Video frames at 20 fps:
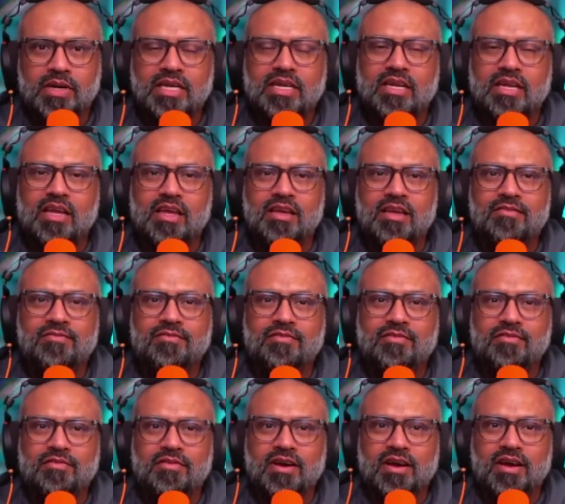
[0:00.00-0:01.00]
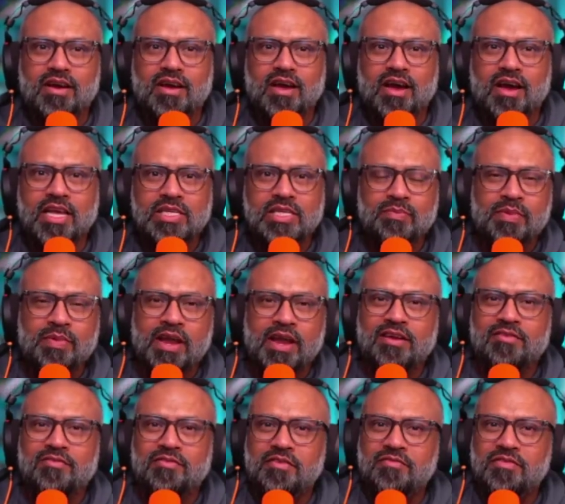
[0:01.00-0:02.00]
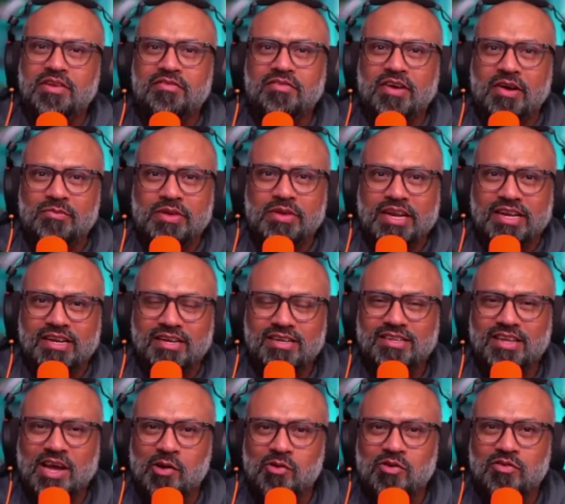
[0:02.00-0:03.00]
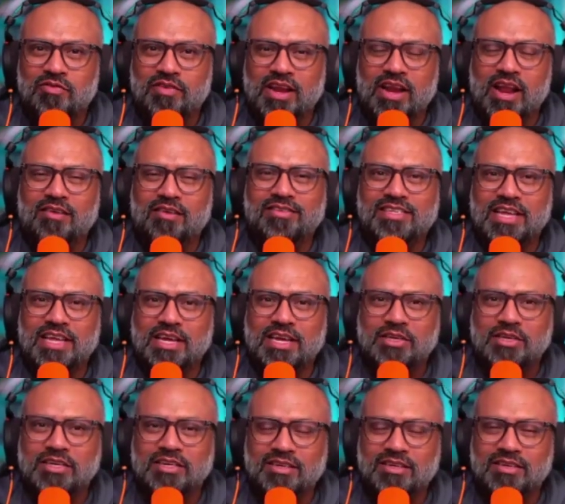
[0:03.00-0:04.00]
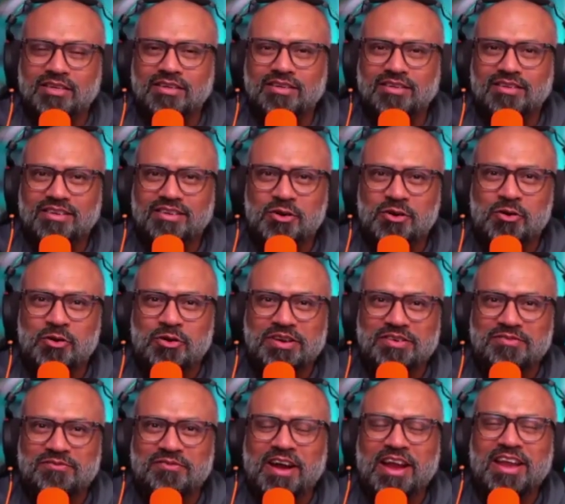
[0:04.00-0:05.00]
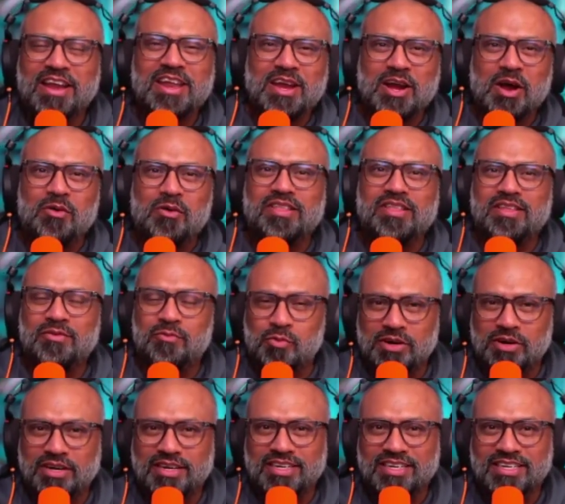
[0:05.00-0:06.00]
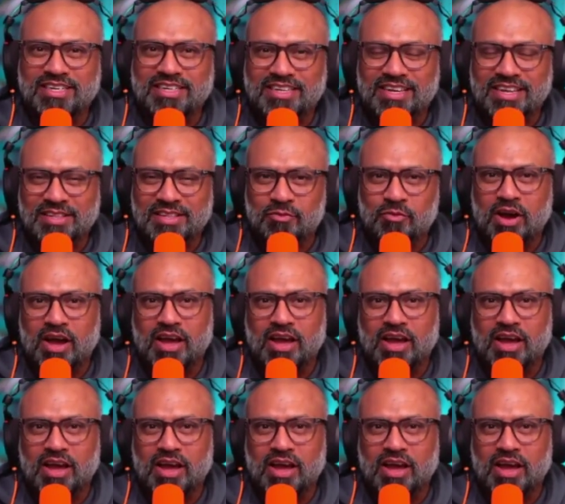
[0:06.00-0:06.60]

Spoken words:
But if I spend 55 minutes out of an hour session on finding out the what and